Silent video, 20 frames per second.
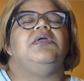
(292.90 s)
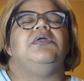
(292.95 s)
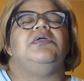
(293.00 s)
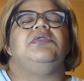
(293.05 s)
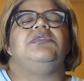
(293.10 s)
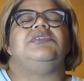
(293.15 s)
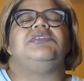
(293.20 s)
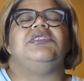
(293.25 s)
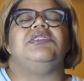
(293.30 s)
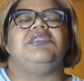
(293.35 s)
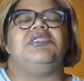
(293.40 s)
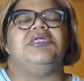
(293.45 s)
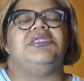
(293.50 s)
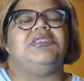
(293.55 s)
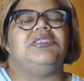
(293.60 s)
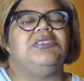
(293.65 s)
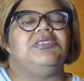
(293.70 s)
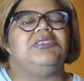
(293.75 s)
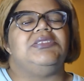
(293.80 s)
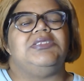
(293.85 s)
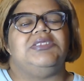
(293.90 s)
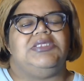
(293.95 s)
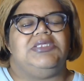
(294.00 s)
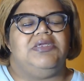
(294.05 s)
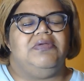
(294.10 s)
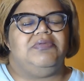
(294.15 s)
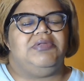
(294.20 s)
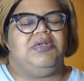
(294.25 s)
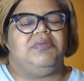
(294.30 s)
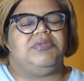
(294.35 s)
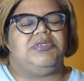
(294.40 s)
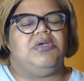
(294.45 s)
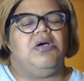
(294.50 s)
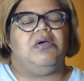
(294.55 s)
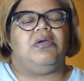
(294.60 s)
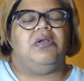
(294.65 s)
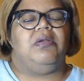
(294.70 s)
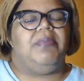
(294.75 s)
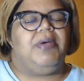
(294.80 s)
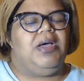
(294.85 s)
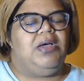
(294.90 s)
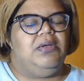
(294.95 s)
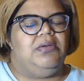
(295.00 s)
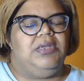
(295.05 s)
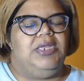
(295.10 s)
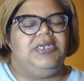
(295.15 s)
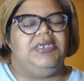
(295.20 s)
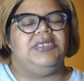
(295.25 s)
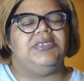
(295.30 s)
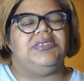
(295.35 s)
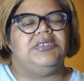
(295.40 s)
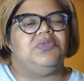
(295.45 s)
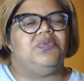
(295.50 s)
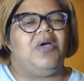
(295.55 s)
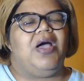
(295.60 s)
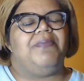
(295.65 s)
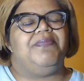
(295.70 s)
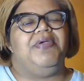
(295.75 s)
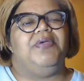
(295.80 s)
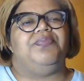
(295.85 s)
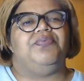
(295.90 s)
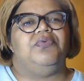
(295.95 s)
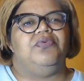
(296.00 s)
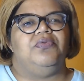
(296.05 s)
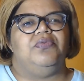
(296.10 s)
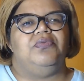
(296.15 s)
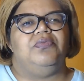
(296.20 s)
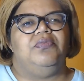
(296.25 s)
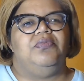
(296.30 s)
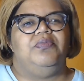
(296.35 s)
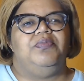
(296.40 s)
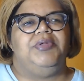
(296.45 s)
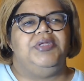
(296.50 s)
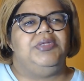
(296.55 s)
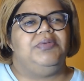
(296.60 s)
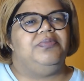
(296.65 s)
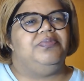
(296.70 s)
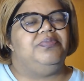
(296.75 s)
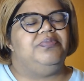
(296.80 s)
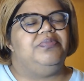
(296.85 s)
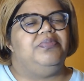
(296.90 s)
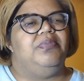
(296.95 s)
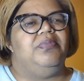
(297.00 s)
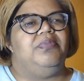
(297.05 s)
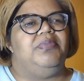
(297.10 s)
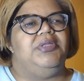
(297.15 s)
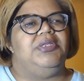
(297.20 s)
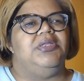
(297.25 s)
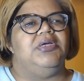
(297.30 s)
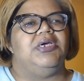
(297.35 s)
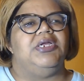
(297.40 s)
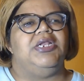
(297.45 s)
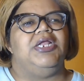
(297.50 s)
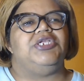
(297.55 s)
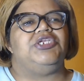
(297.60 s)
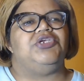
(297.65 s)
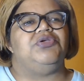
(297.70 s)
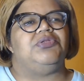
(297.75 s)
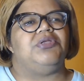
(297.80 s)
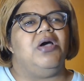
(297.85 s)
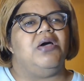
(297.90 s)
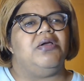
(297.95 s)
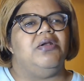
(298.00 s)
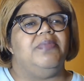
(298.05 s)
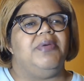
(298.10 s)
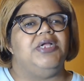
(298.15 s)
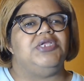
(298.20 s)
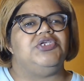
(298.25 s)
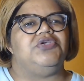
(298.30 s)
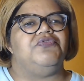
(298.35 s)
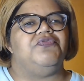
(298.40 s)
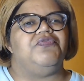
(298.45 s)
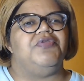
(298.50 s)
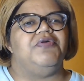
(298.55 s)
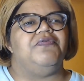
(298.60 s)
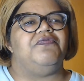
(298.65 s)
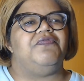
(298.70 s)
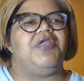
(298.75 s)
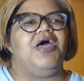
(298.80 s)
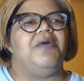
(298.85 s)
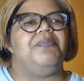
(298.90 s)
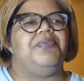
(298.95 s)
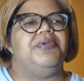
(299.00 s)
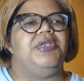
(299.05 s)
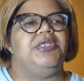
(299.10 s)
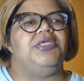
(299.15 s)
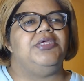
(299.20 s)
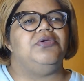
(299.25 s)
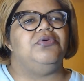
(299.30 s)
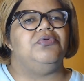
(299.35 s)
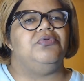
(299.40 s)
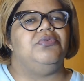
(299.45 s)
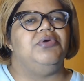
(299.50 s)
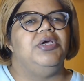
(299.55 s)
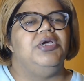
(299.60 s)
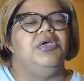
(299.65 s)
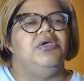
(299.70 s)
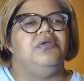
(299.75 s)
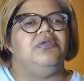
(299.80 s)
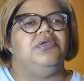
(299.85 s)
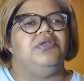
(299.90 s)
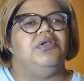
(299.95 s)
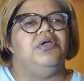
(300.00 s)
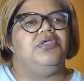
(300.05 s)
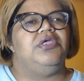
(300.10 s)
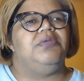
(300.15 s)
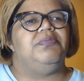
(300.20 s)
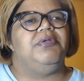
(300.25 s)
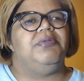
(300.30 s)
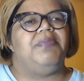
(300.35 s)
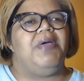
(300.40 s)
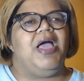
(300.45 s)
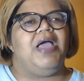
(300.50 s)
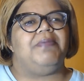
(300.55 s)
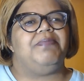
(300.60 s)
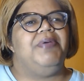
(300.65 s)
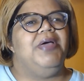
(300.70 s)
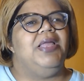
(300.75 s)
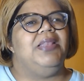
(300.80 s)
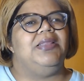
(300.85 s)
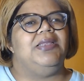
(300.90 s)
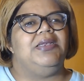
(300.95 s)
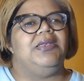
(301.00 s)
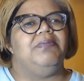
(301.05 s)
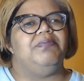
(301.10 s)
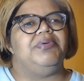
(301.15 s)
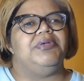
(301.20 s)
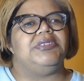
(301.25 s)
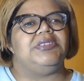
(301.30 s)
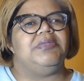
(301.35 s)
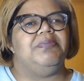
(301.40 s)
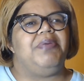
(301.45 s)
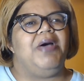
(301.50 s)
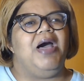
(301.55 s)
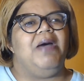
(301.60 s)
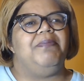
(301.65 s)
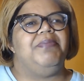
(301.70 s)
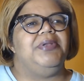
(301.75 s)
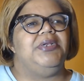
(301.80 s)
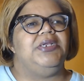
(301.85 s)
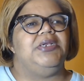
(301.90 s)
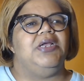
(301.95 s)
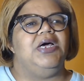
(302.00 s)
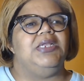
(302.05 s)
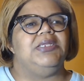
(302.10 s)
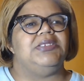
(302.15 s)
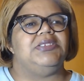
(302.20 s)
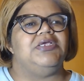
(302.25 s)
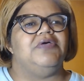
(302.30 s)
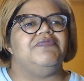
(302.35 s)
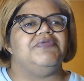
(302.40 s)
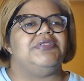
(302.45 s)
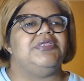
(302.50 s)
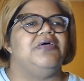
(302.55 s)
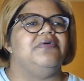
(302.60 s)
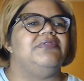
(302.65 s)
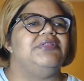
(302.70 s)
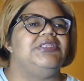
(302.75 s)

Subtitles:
Cynthia, this is the stuff that I'm talking about. And this is why people be looking at you, talking about you flip-flopping and you, you know, you be backpedaling and pussy popping and all this other stuff.